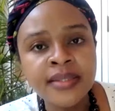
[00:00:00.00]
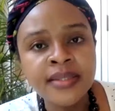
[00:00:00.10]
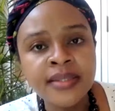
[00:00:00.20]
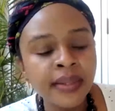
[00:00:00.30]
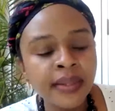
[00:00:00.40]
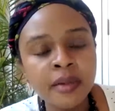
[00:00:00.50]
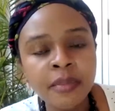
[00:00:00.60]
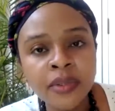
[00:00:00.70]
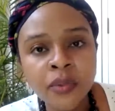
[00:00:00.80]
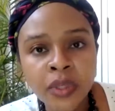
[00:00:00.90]
Are we thinking
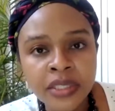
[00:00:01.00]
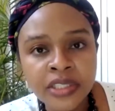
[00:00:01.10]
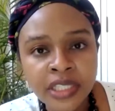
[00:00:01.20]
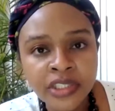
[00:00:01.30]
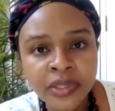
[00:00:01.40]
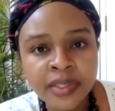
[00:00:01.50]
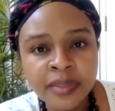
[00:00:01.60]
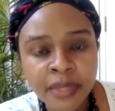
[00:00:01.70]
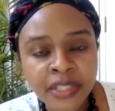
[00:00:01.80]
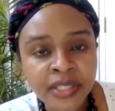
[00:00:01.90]
about quality assurance
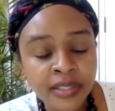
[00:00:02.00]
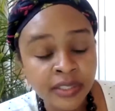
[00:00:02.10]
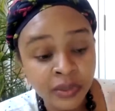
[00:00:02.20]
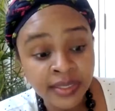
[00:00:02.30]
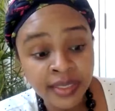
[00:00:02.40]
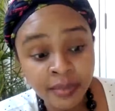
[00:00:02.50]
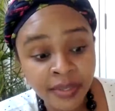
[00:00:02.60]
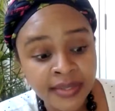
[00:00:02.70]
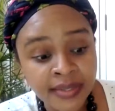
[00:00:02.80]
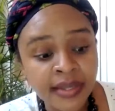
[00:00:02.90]
measures that should take
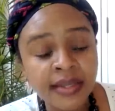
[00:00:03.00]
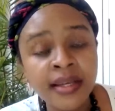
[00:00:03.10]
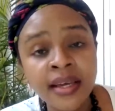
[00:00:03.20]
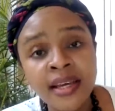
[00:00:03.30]
place there